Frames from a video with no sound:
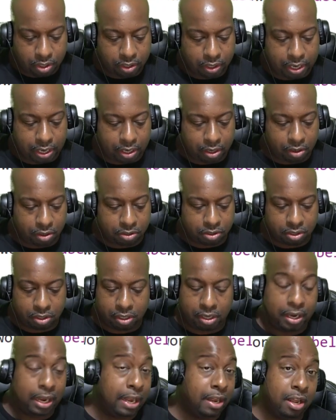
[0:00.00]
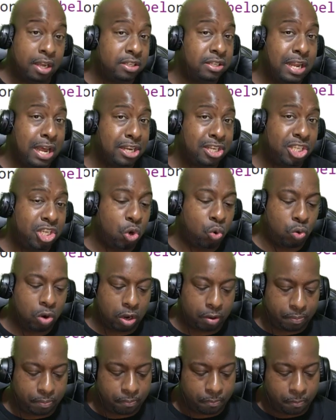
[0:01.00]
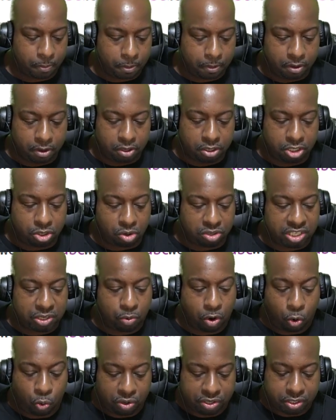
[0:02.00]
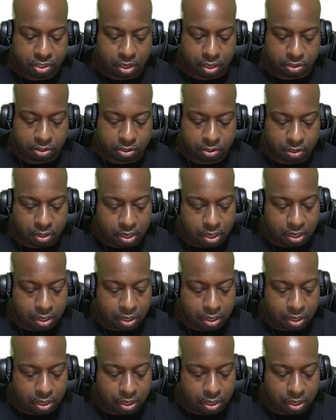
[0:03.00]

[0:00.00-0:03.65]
kills. It does not show up. Show zero results.